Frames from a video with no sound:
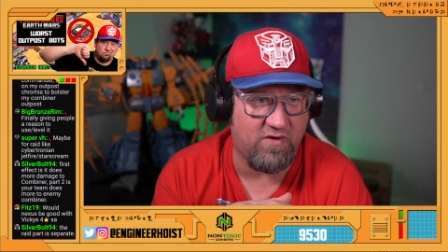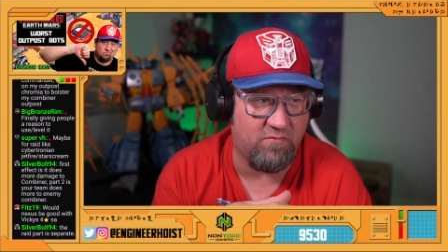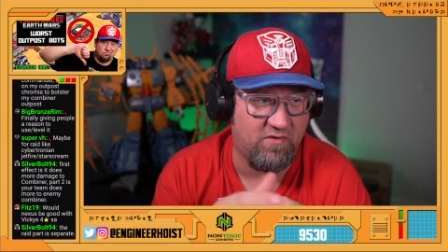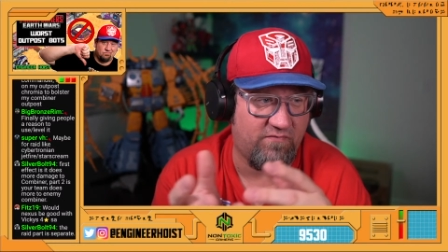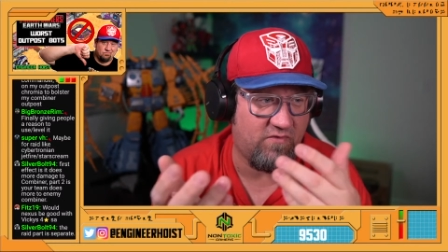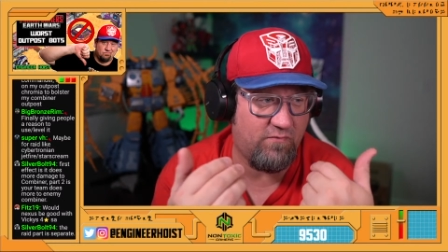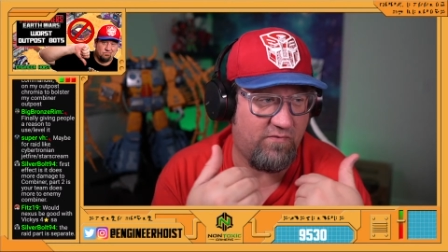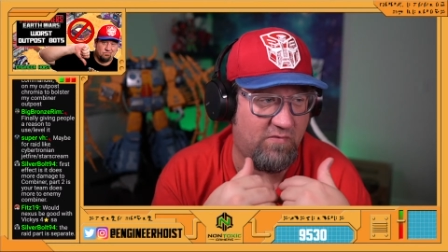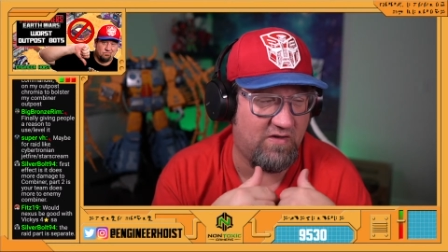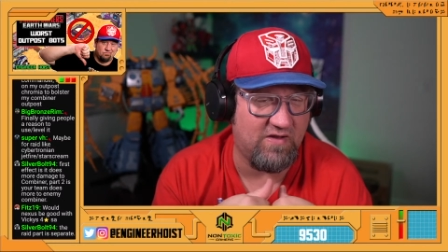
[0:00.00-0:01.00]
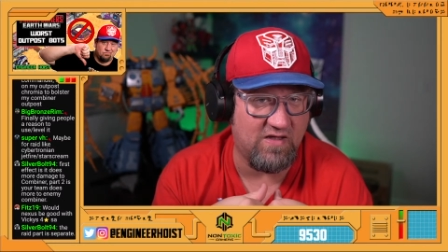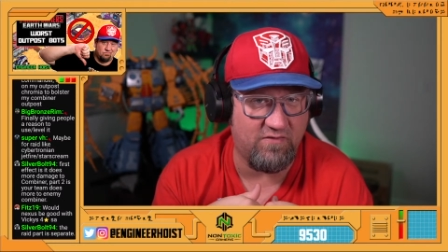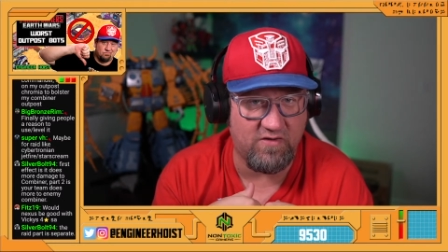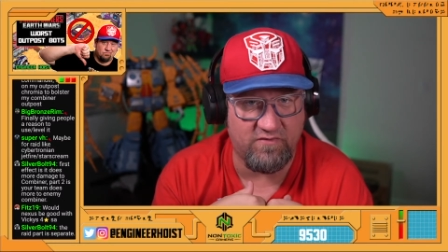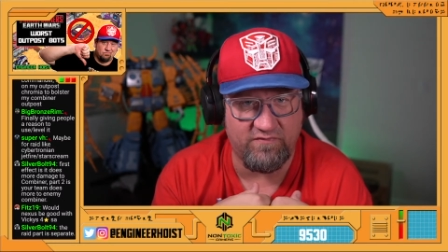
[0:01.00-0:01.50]
But if you're with me down
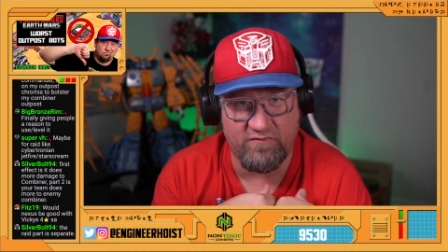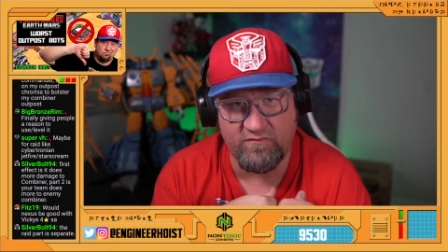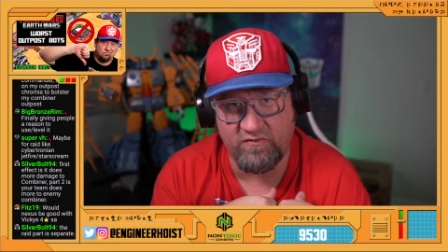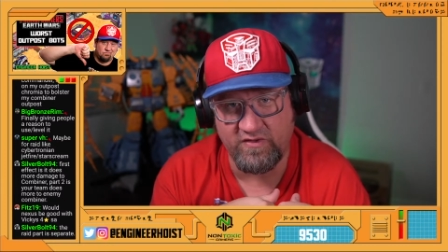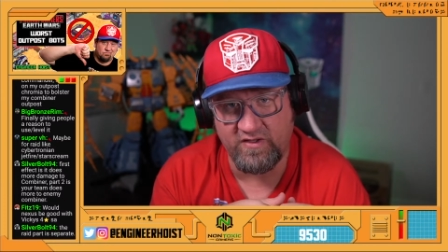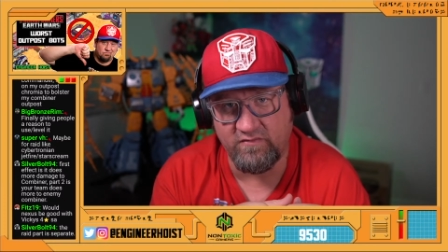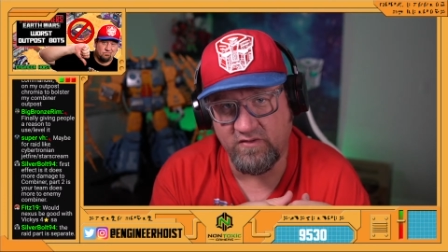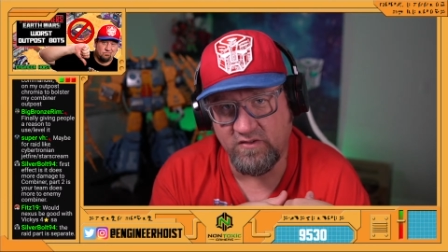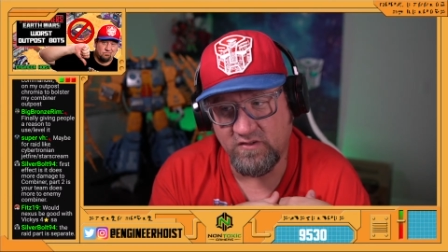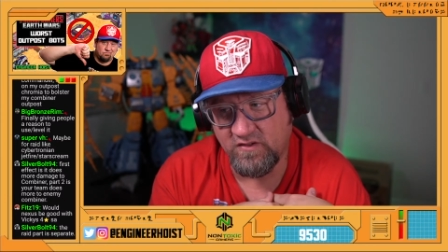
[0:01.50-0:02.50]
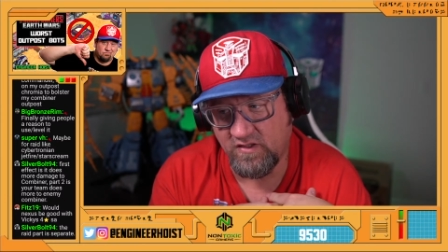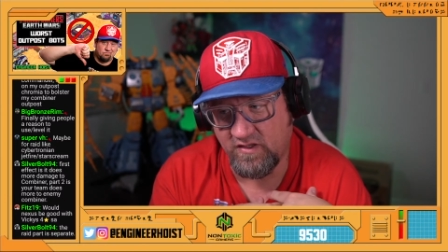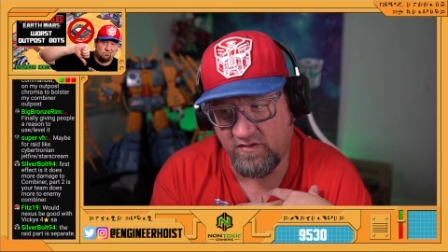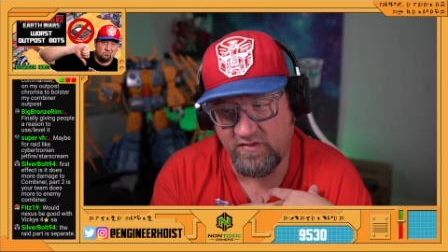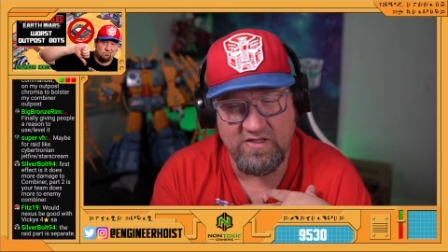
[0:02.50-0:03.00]
there in Silver League,
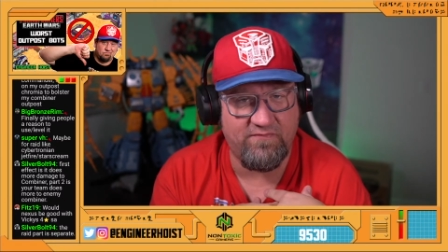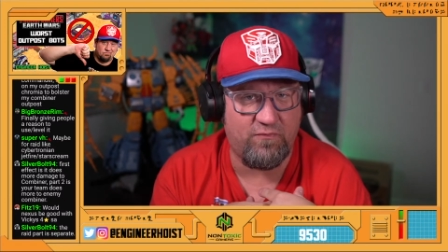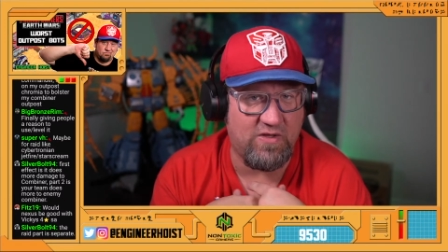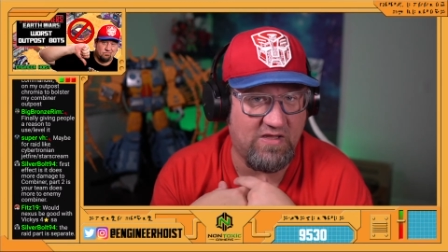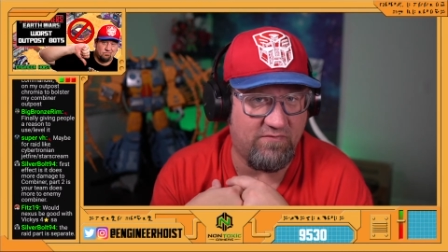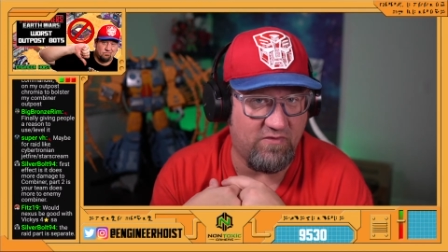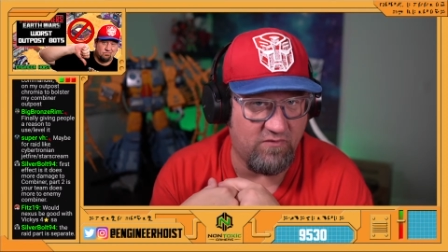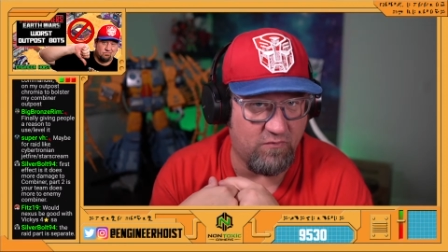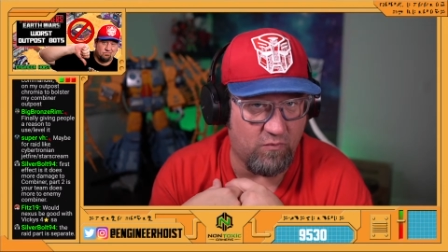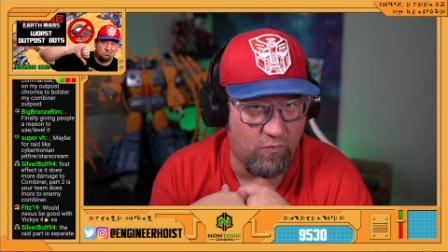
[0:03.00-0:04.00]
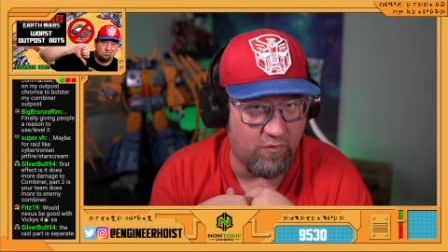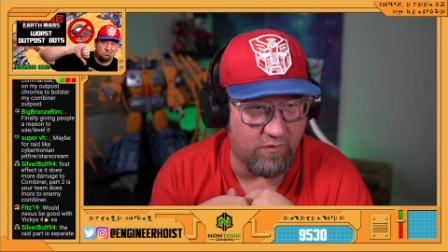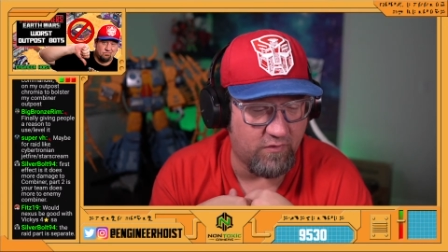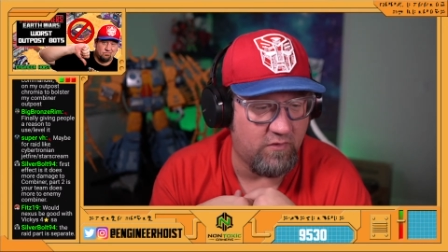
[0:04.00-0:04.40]
if we even do a war,